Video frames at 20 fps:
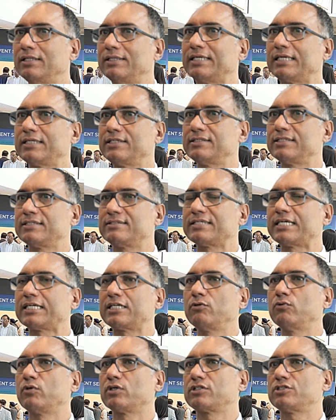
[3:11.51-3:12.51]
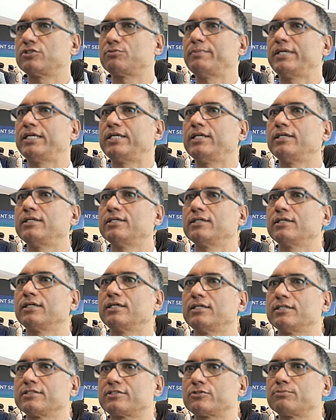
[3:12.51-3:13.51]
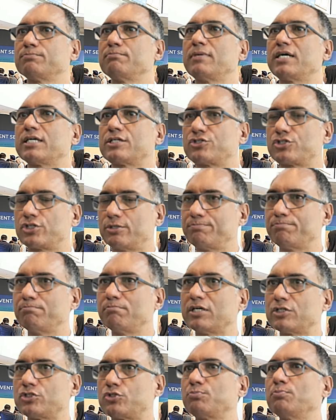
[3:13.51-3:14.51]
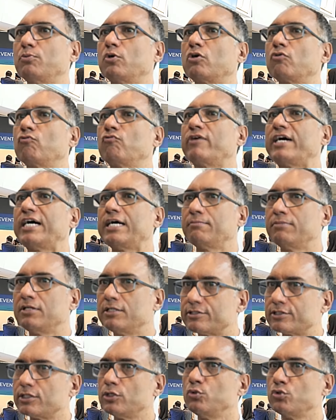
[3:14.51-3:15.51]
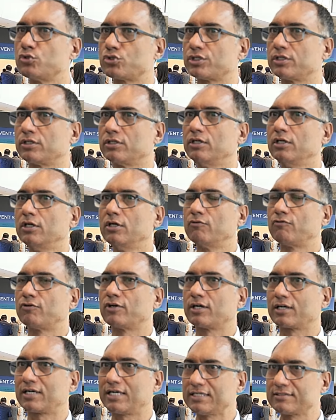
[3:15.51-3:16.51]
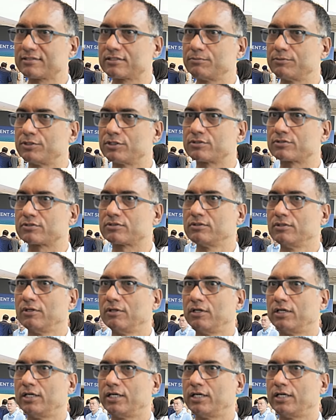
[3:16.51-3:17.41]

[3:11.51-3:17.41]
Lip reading: That is exactly what is making a smart ship much more viable solution for our customers.